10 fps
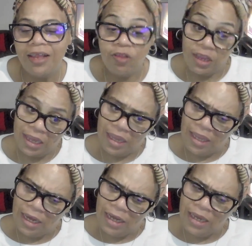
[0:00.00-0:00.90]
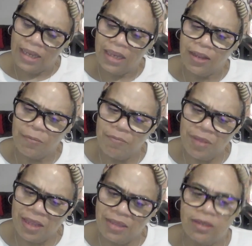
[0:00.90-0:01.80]
the healing can
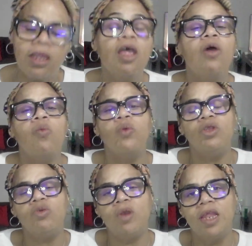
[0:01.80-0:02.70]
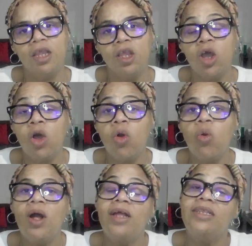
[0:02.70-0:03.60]
commence when you let
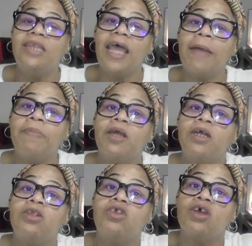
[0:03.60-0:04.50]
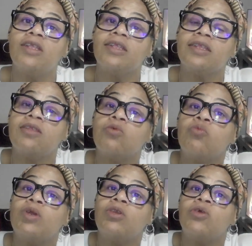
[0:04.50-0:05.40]
go, adapt, adjust,
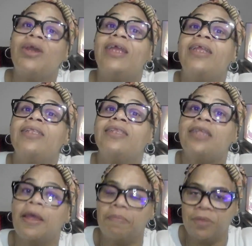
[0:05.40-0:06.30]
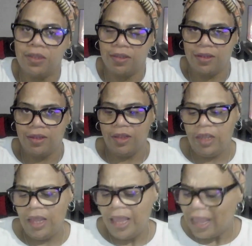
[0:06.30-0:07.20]
surrender, and accept.
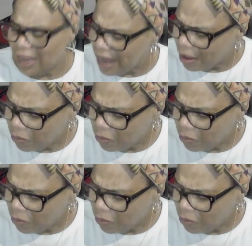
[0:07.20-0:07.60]
And I